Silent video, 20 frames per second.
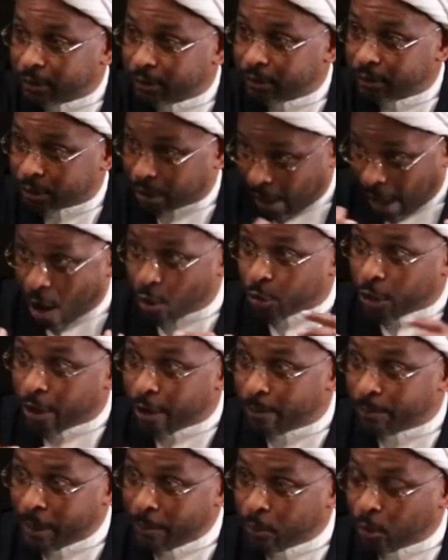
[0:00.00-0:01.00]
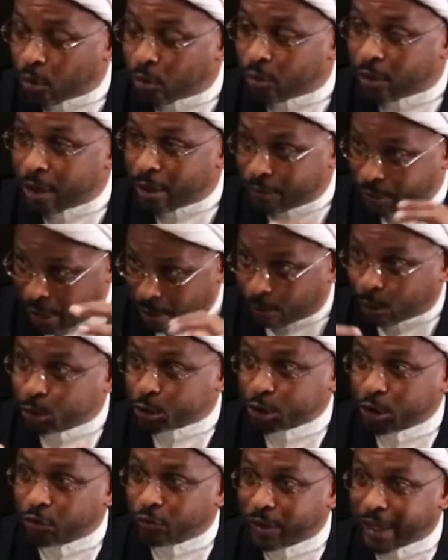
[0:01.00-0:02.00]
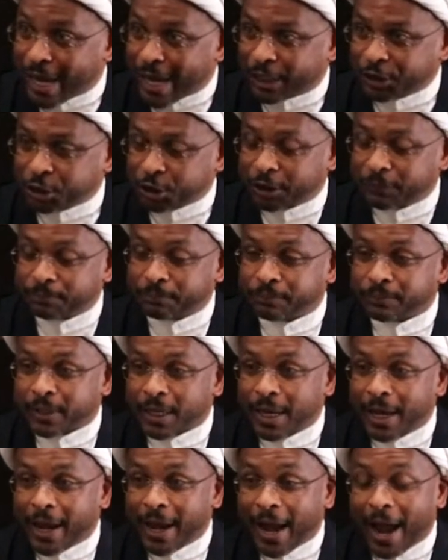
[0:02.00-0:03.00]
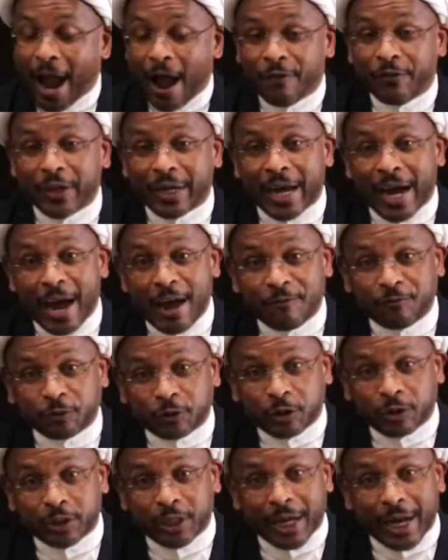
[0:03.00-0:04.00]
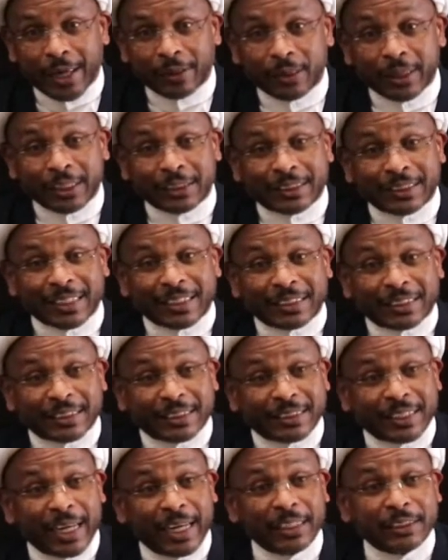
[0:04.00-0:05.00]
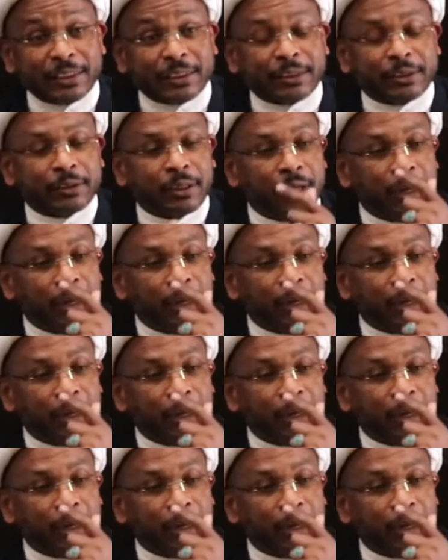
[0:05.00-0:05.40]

the, how the people, the emotional reaction. And then after that, the success